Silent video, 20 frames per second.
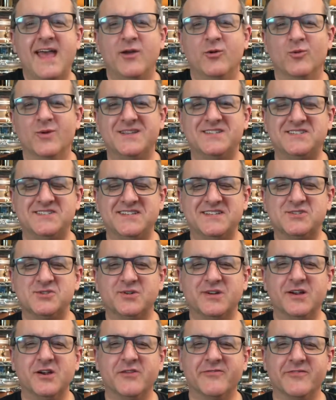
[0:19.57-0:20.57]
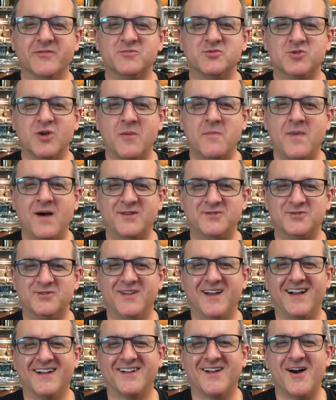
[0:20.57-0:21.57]
Rich Stitzel here from
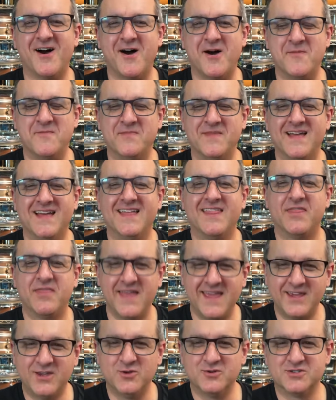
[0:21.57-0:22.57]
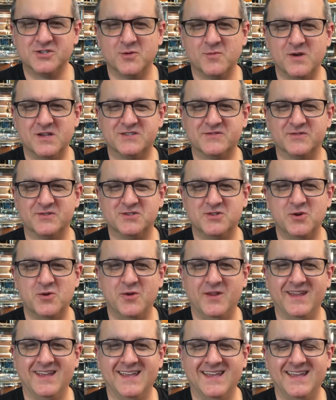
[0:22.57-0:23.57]
DrumMantra.com. Thank you so much for
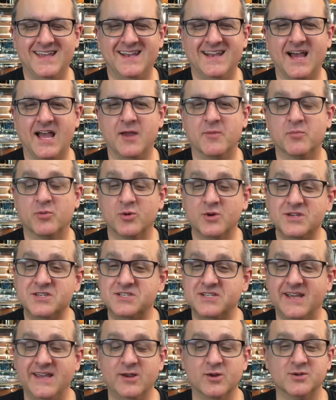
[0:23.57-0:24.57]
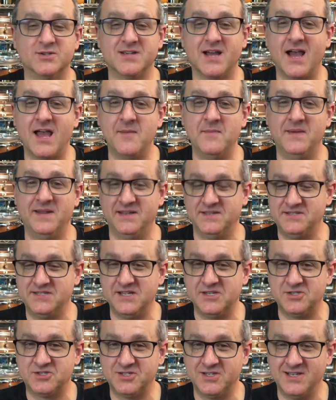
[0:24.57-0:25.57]
tuning in. I appreciate your time and
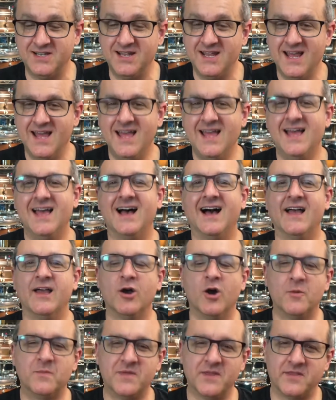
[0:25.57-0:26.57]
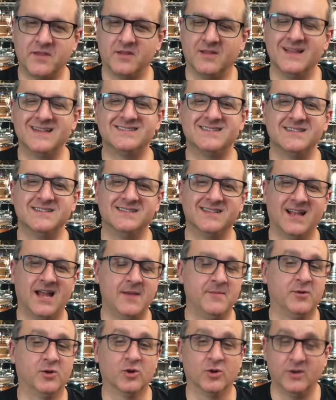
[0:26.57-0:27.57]
attention. I hope that the lessons that
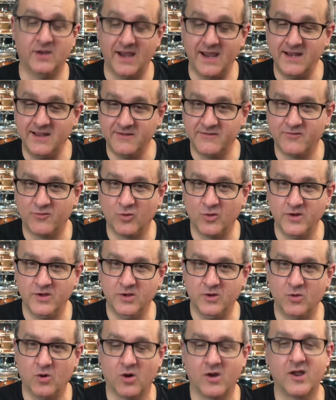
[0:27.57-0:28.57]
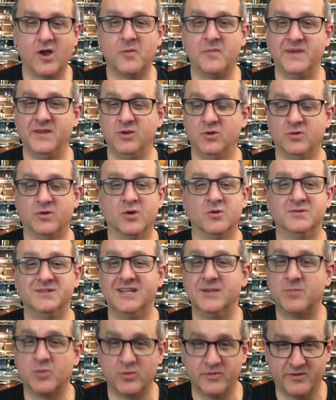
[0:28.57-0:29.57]
I'm creating for you are helping you go
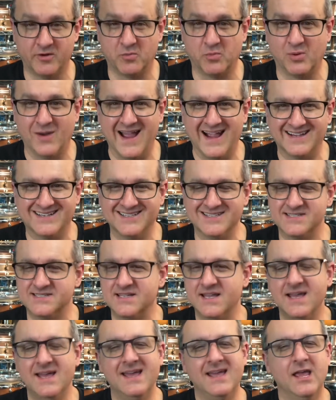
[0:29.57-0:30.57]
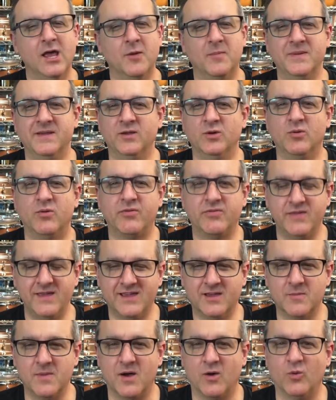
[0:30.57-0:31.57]
deeper with your practice, helping you
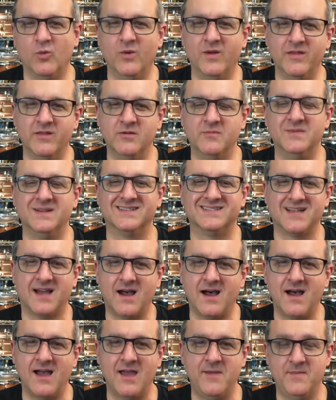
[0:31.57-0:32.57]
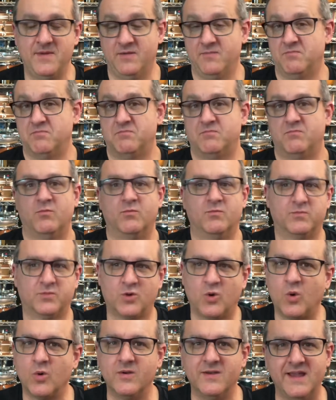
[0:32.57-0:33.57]
think about rhythm and time and
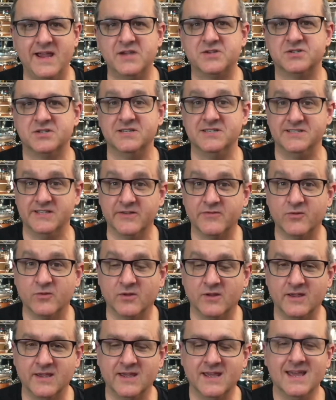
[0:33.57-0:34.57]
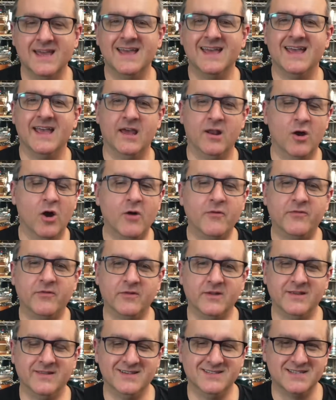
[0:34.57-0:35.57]
coordination differently, and
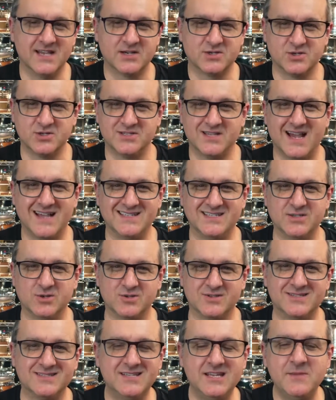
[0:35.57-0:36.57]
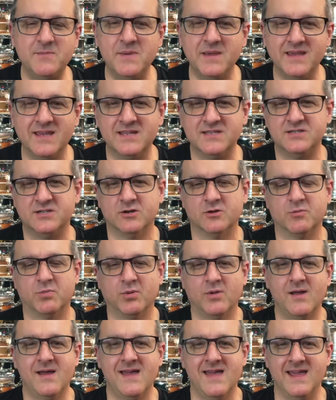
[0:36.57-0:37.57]
hopefully these exercises are seeping into your
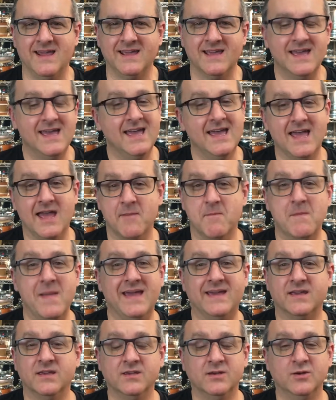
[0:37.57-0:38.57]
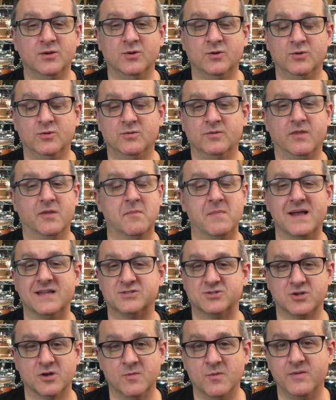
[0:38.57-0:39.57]
playing and making you the
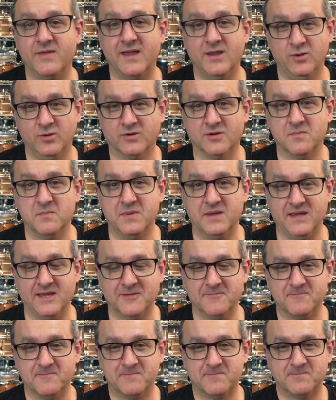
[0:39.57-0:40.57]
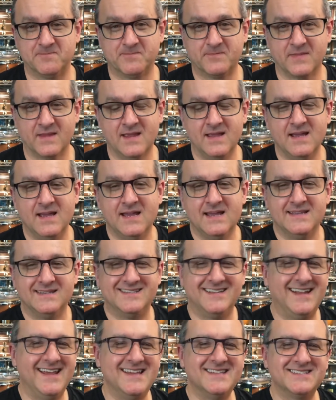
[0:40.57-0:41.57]
best drummer that you can be.
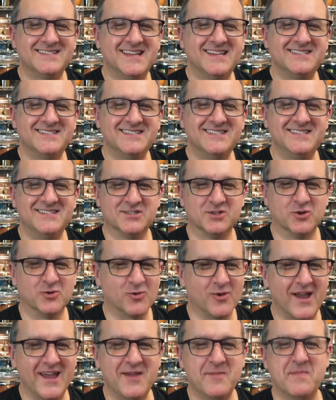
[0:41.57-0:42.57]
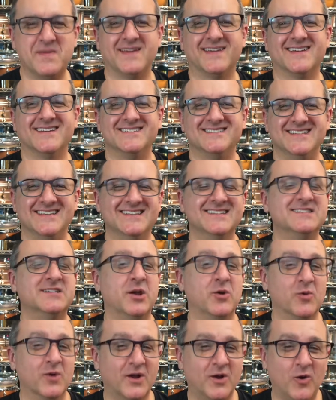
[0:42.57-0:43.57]
Today's lesson is great because it is
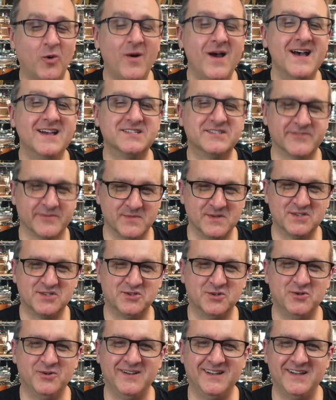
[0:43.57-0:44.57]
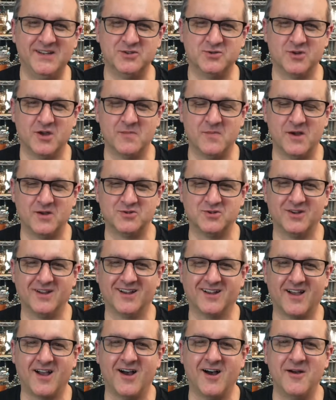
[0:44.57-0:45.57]
a request from a student at
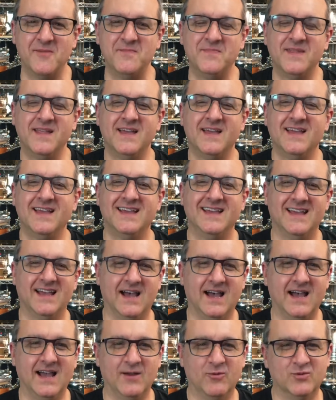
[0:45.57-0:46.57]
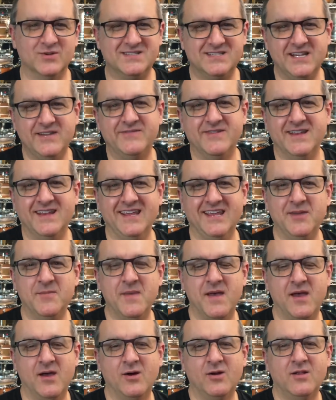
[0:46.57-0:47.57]
DrumMantra.com. I received an
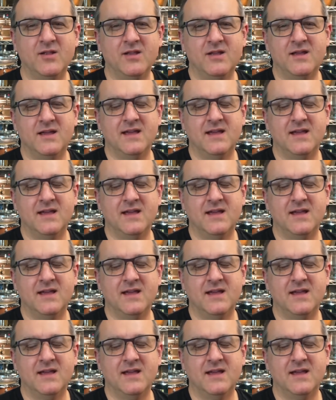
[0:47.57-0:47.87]
email,